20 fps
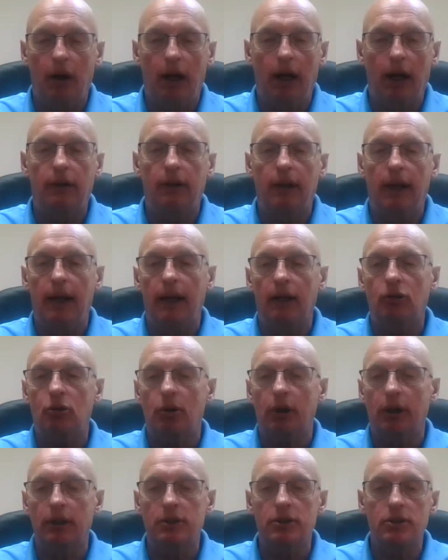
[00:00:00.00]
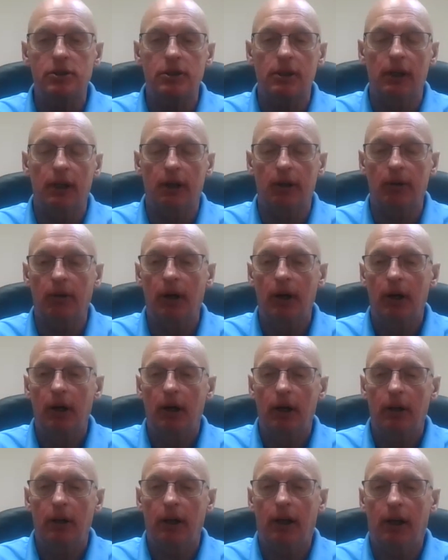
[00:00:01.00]
at the entrance,
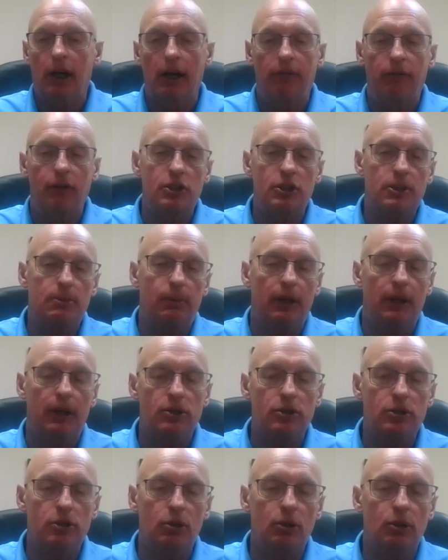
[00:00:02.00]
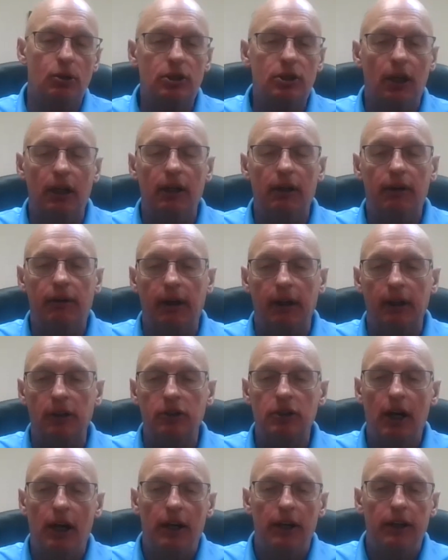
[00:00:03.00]
the covered space, those kind of things.
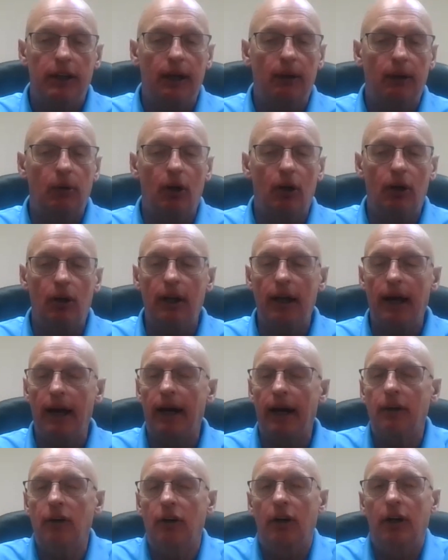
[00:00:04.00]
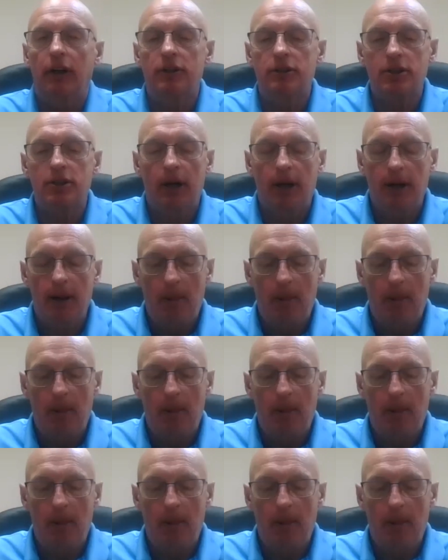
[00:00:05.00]
They were all add-ons